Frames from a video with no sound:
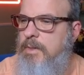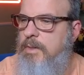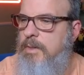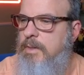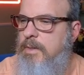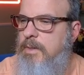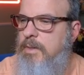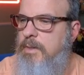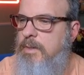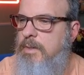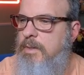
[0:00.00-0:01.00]

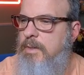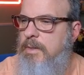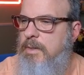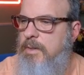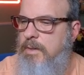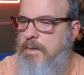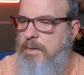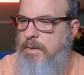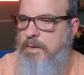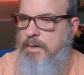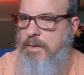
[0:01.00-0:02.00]

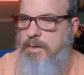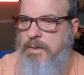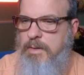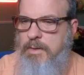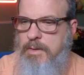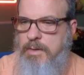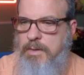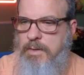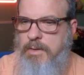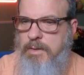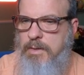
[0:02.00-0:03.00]

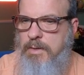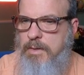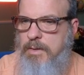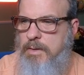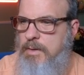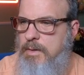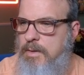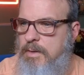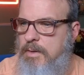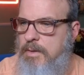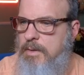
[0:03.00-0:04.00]

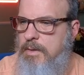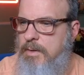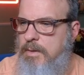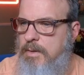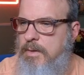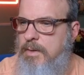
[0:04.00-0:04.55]
[no speech]